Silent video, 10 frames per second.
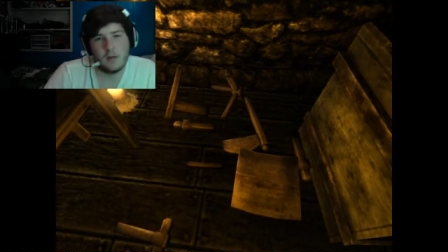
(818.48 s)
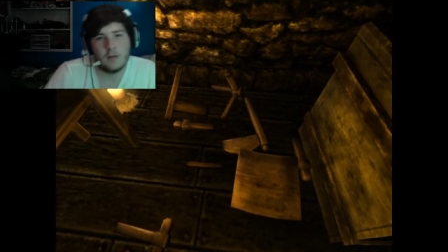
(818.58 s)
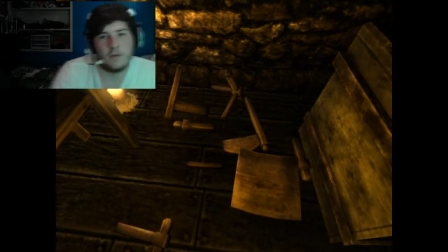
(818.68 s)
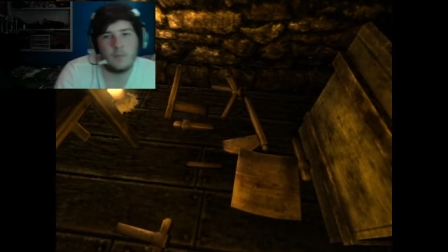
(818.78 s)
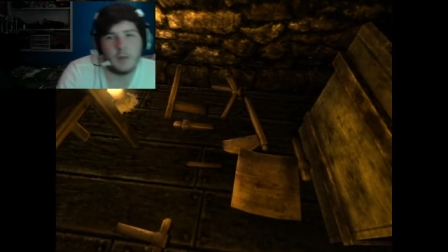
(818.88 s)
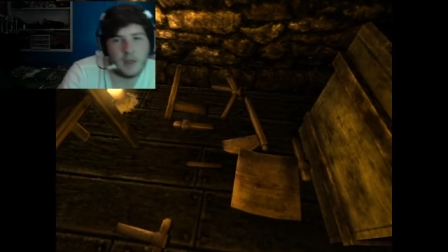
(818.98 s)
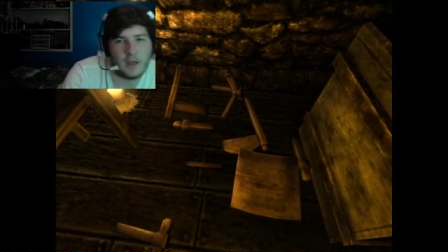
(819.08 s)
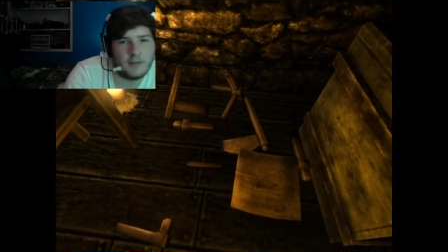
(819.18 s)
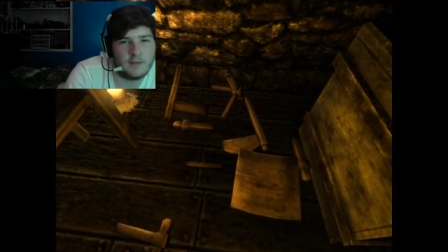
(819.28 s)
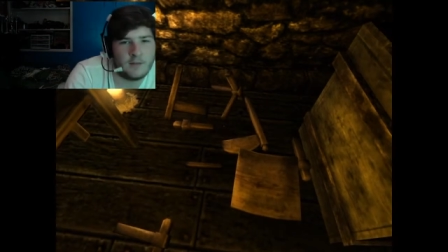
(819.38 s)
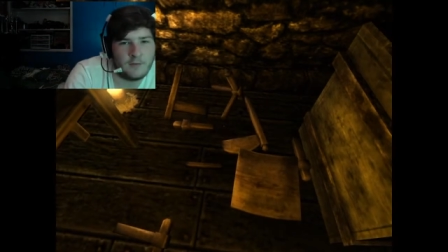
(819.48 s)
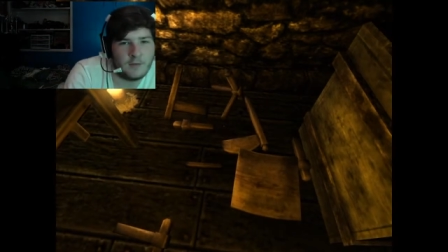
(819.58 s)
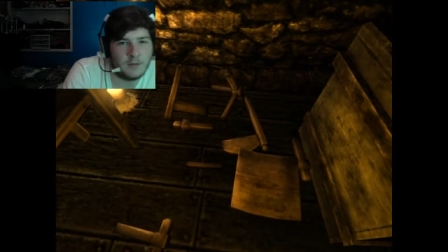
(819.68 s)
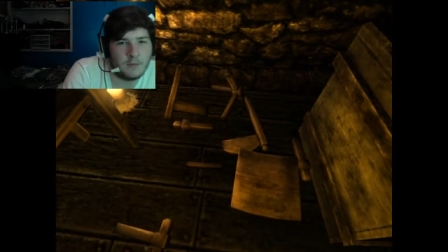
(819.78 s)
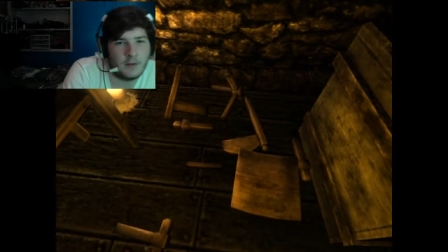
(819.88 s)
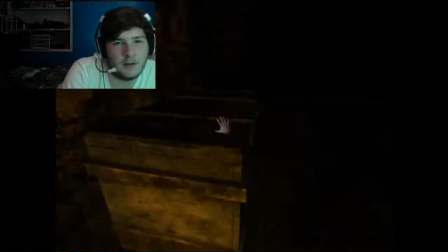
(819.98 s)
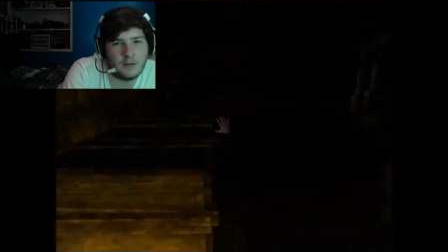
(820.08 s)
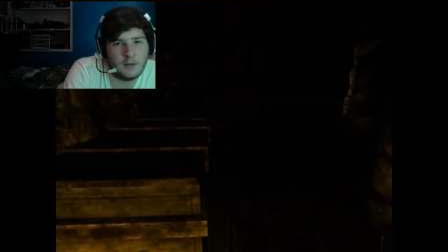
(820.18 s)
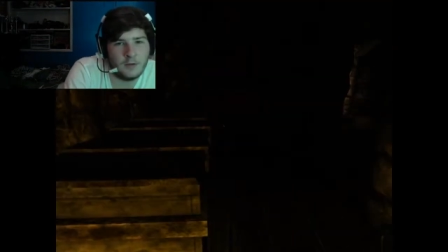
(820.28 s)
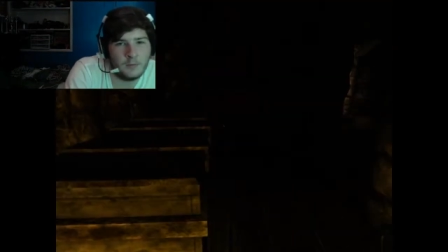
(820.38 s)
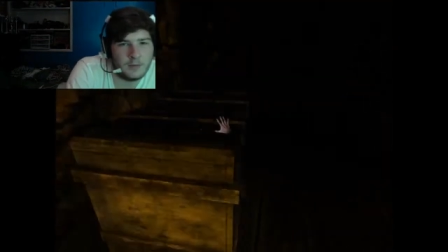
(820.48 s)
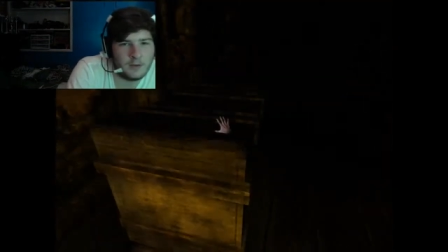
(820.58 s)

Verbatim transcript: My headset volume down a little bit.